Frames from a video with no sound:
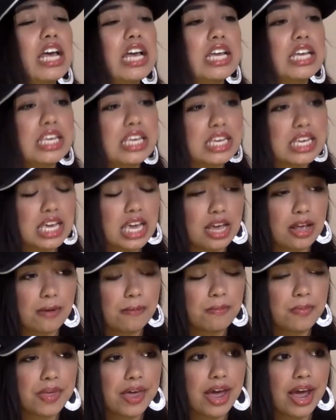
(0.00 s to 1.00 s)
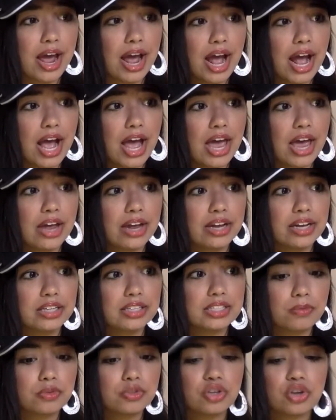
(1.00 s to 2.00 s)
He came,
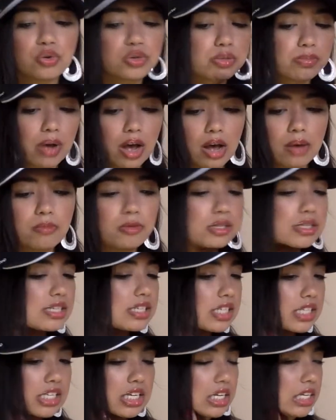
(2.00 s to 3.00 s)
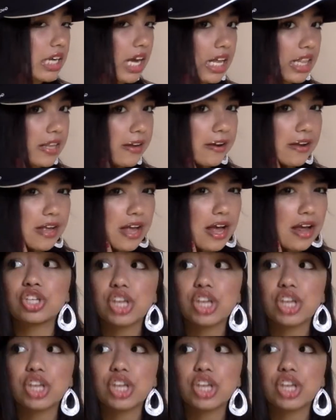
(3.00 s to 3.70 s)
and Joe's mom was still not there yet.